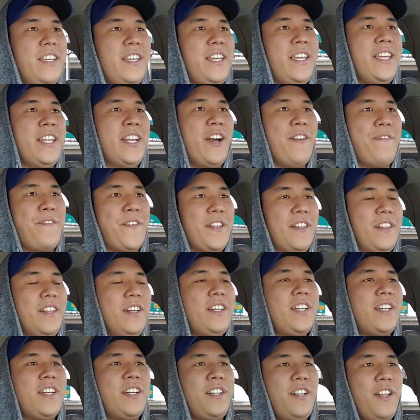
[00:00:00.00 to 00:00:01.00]
you know, if you
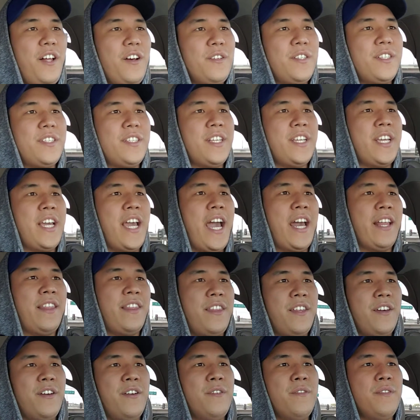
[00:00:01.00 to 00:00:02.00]
look closely
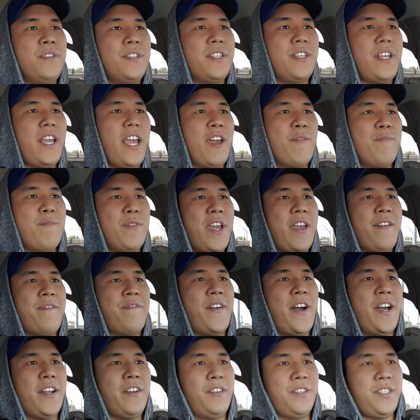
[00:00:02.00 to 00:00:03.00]
at those
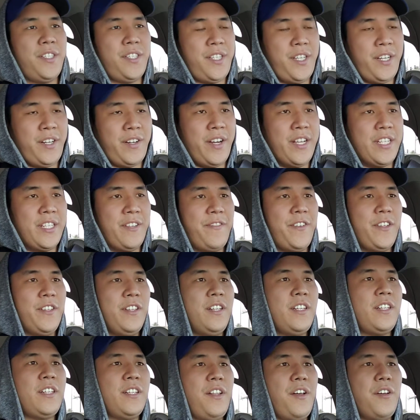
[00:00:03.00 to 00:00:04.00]
NBA Finals series, if you
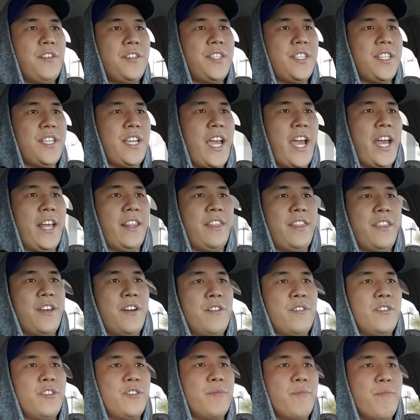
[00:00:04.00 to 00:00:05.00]
look closely at
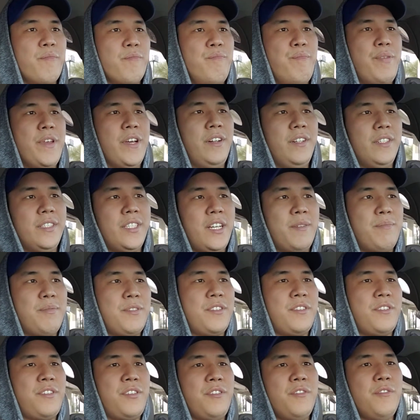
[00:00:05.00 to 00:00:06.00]
those
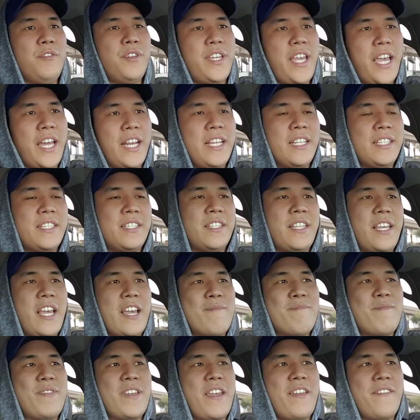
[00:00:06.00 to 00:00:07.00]
buildups to getting to the
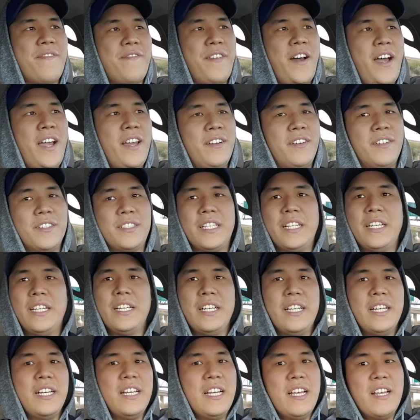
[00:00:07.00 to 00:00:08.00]
NBA Finals,
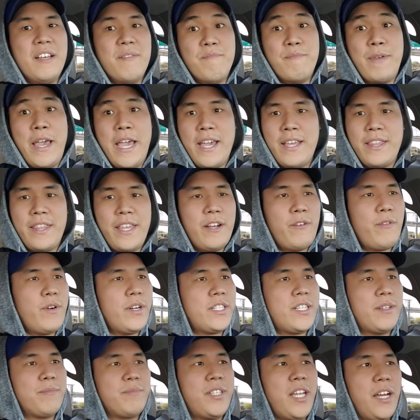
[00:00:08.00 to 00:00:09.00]
man, there were
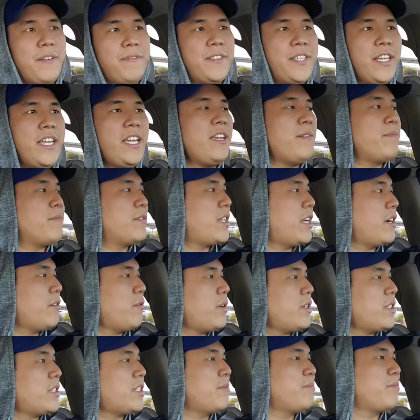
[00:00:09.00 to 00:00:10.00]
some tough teams. There
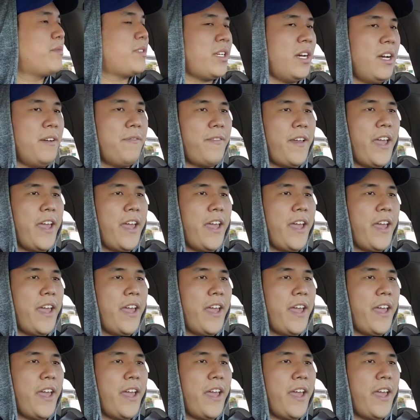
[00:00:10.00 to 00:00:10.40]
were some tough